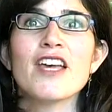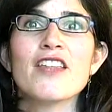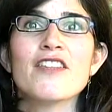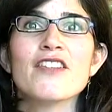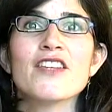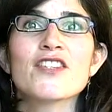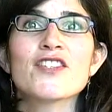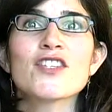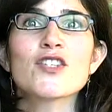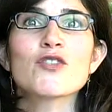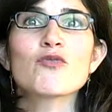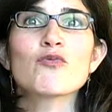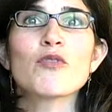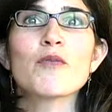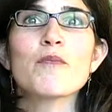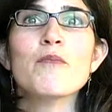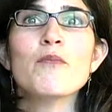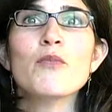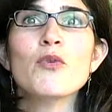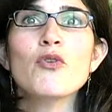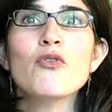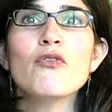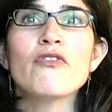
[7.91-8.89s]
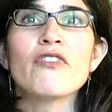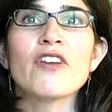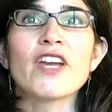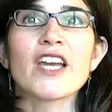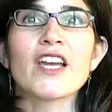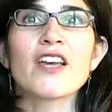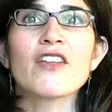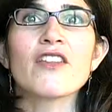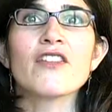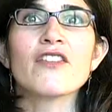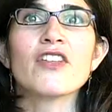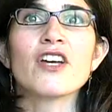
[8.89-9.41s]
This is
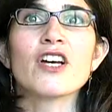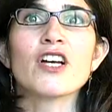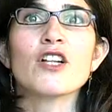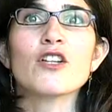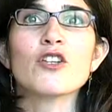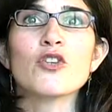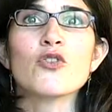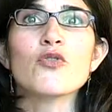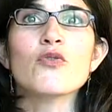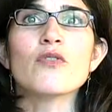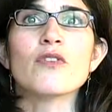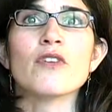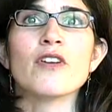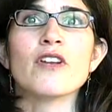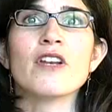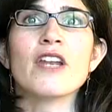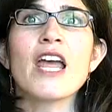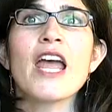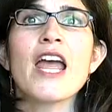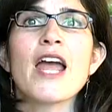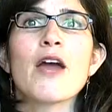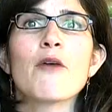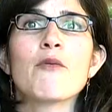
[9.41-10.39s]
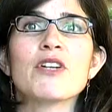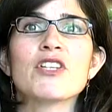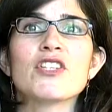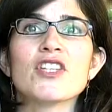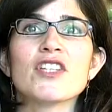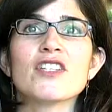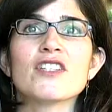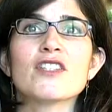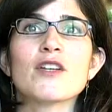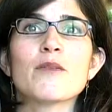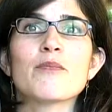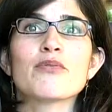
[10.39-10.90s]
removing the gluten, which
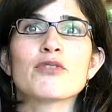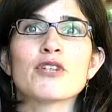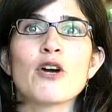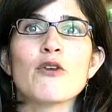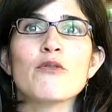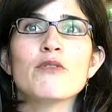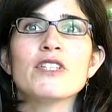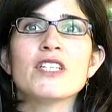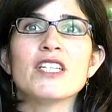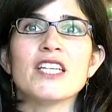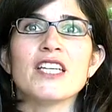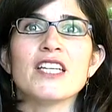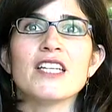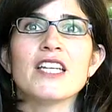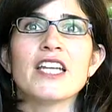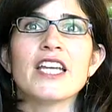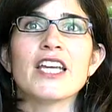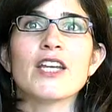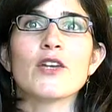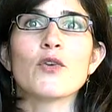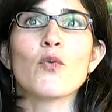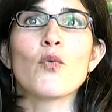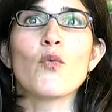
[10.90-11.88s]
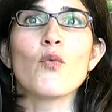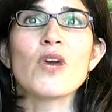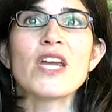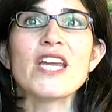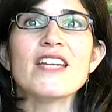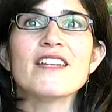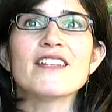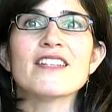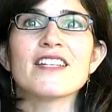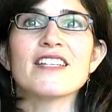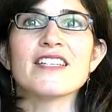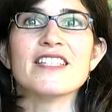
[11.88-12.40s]
is the protein in
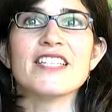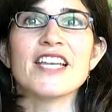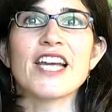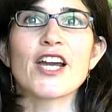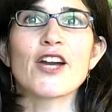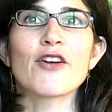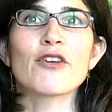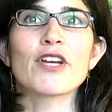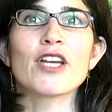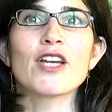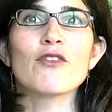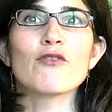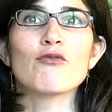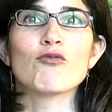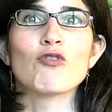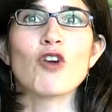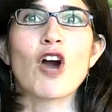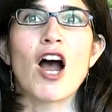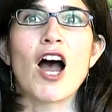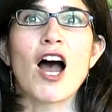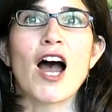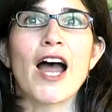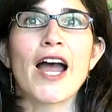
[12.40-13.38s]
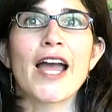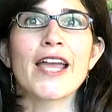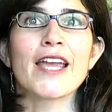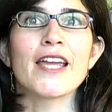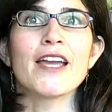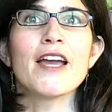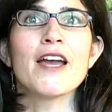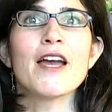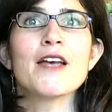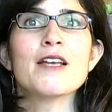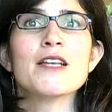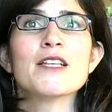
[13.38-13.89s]
wheat, dairy, rye,
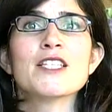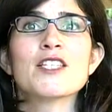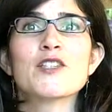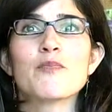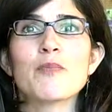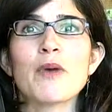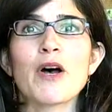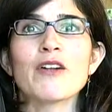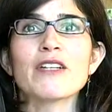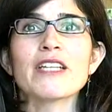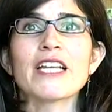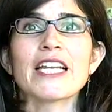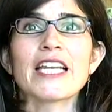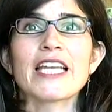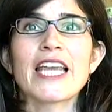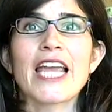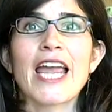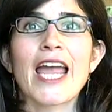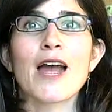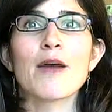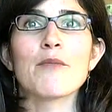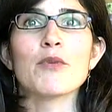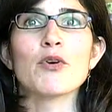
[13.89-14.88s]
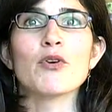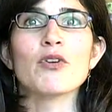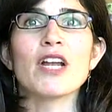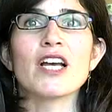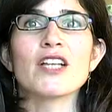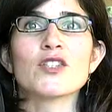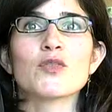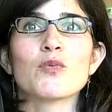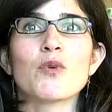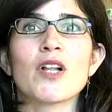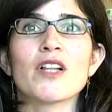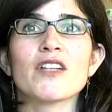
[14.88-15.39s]
spelt and kamut,
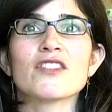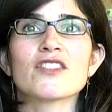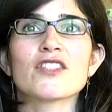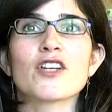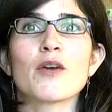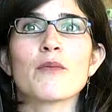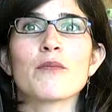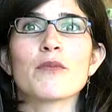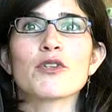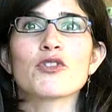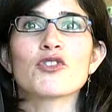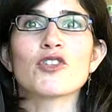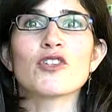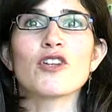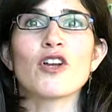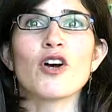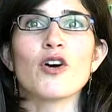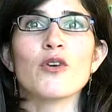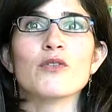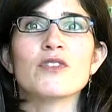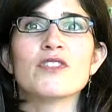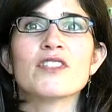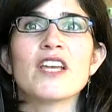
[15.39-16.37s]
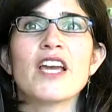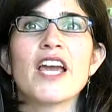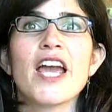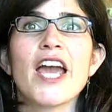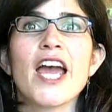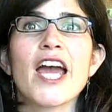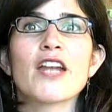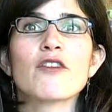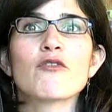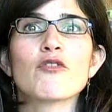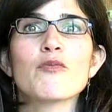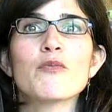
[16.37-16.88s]
as well as commercial oats,
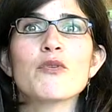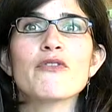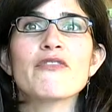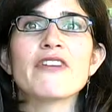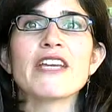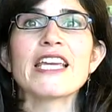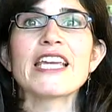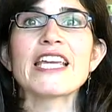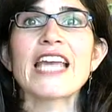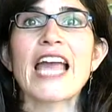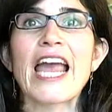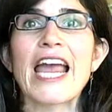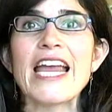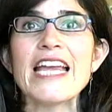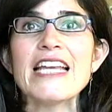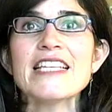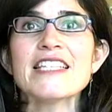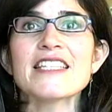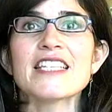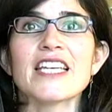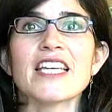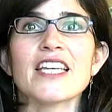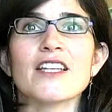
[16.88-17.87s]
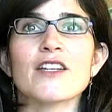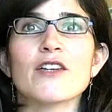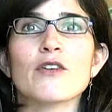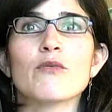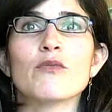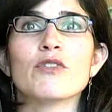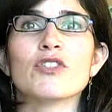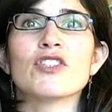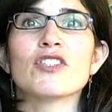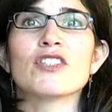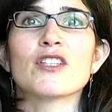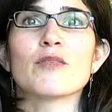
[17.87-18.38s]
and removing casein,
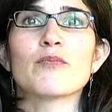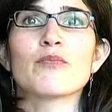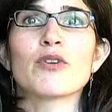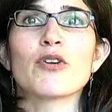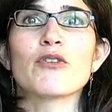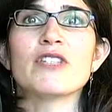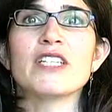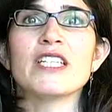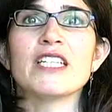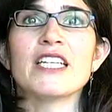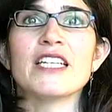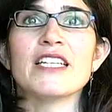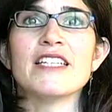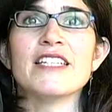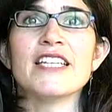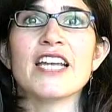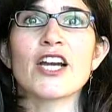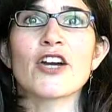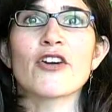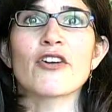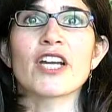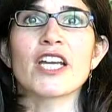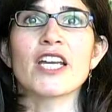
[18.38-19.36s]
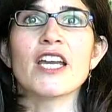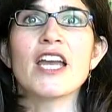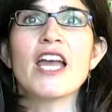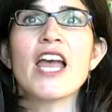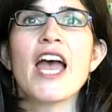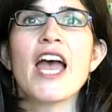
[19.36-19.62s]
which is the protein in dairy.